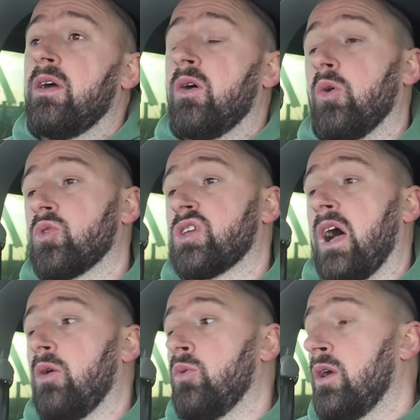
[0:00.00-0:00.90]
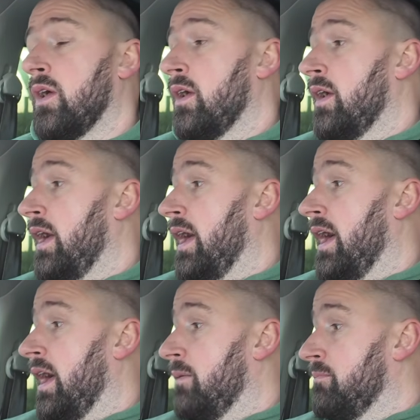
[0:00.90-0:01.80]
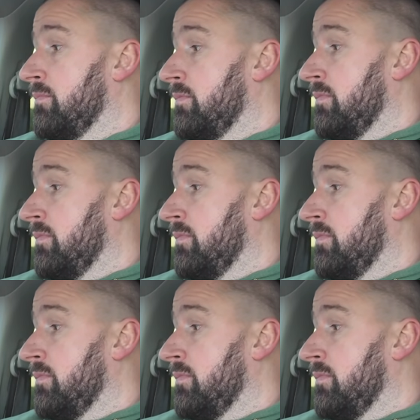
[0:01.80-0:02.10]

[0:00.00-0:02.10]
Also, I